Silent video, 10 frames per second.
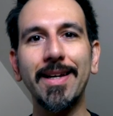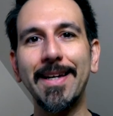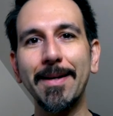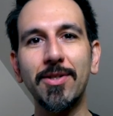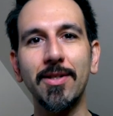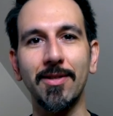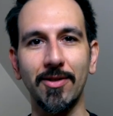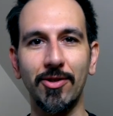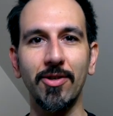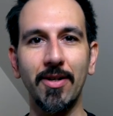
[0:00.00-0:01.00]
a Gibson is
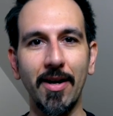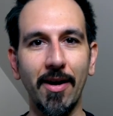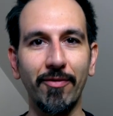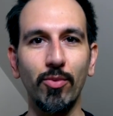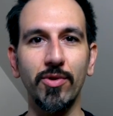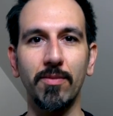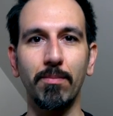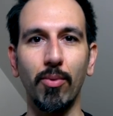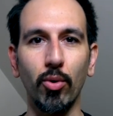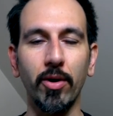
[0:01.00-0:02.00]
good enough," was
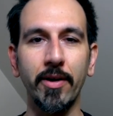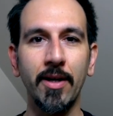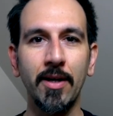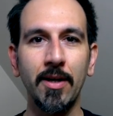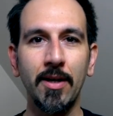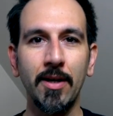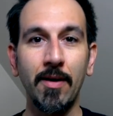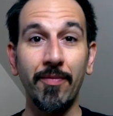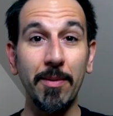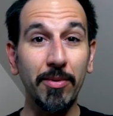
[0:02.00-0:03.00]
born.
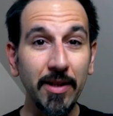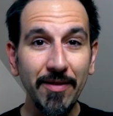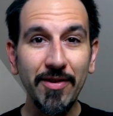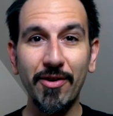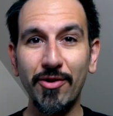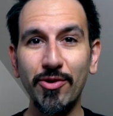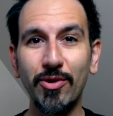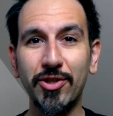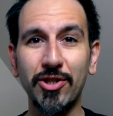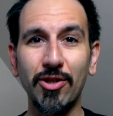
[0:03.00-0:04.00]
They believed in their
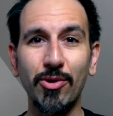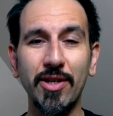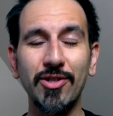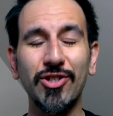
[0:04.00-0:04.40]
new slogan